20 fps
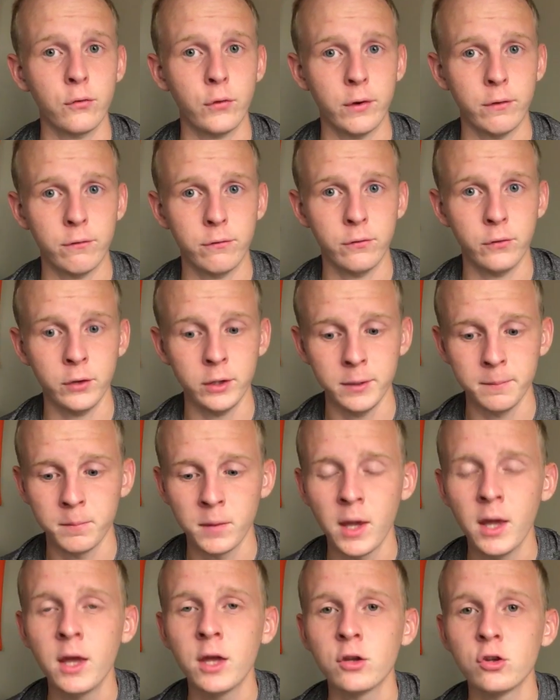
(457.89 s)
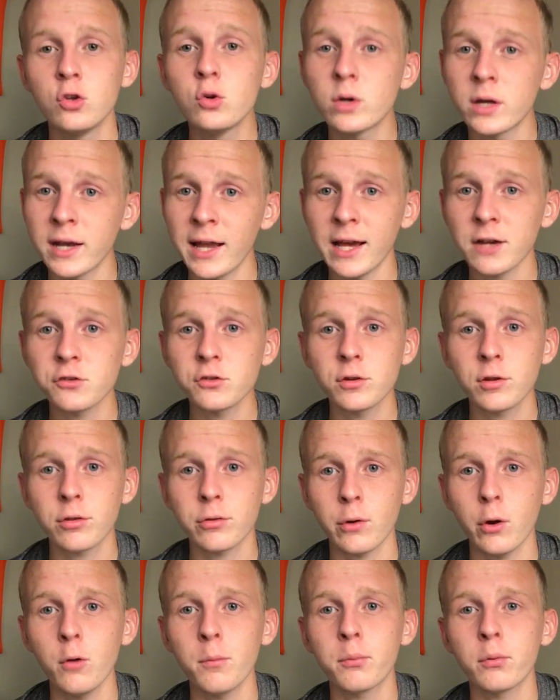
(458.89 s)
your front foot, you can actually
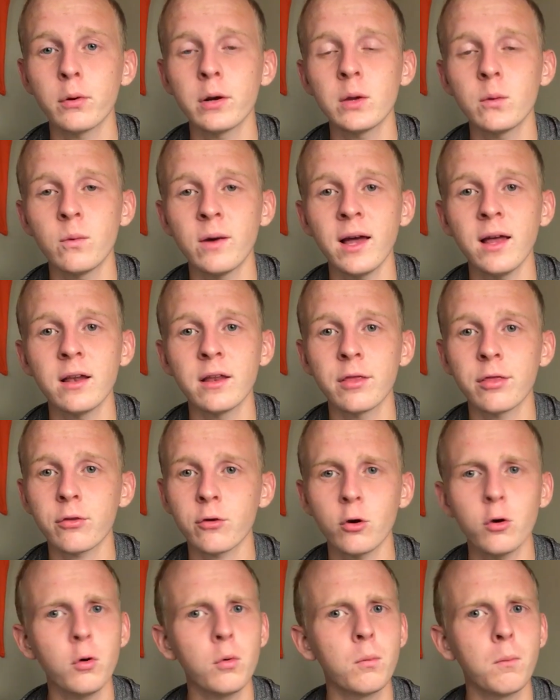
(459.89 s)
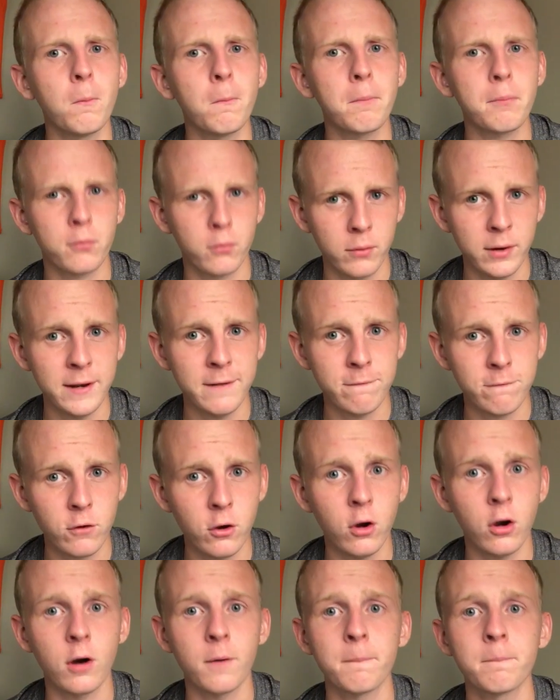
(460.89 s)
throw pretty well and throw pretty
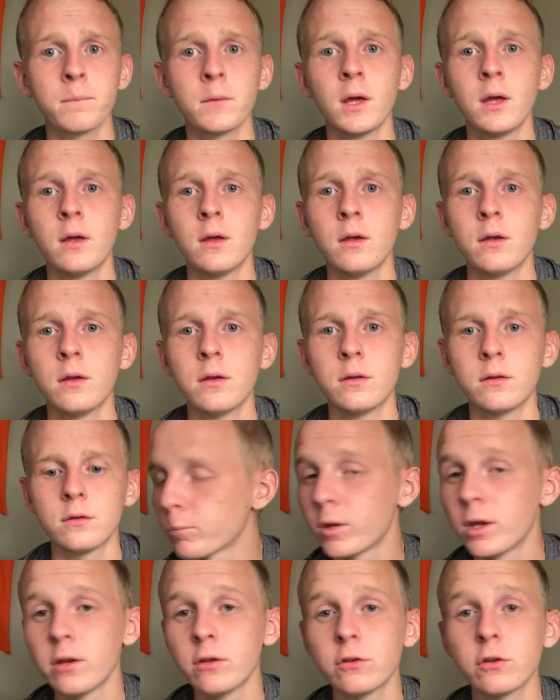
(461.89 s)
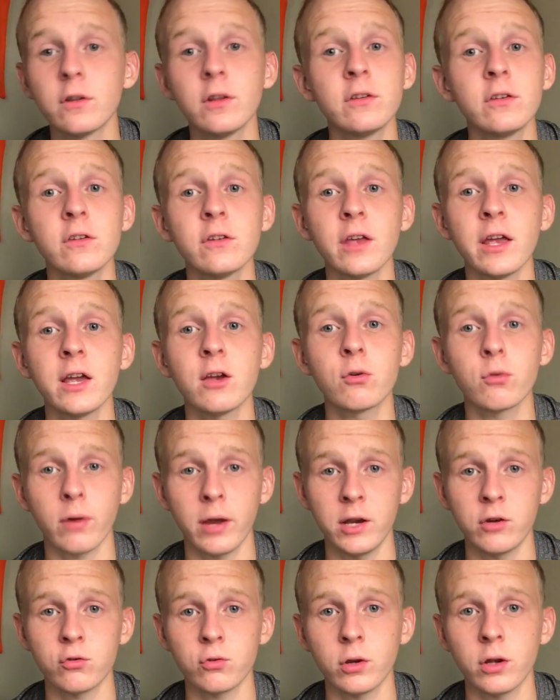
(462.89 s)
far. So this is a
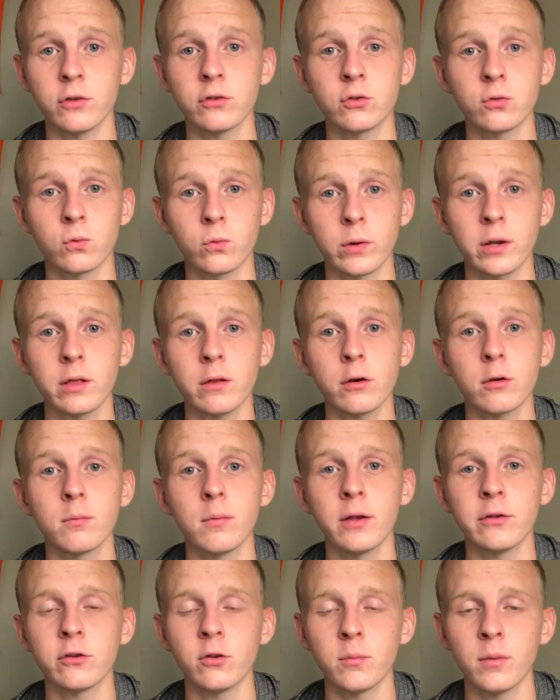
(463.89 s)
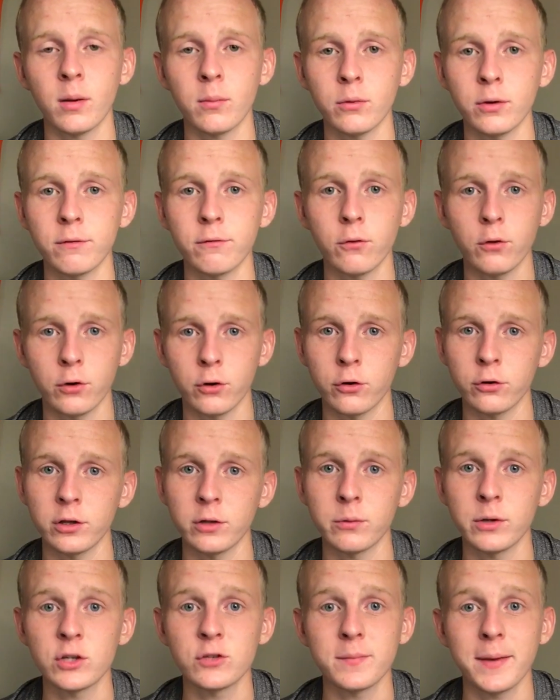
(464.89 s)
great drill to relearn muscle memory for an
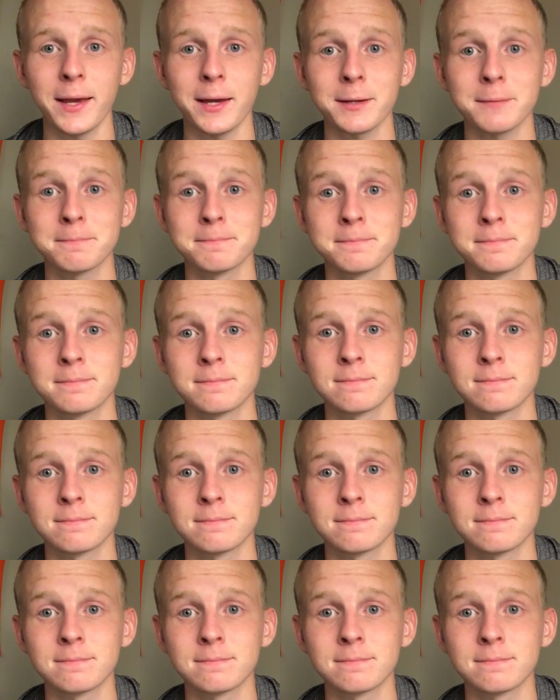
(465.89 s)
early reach back.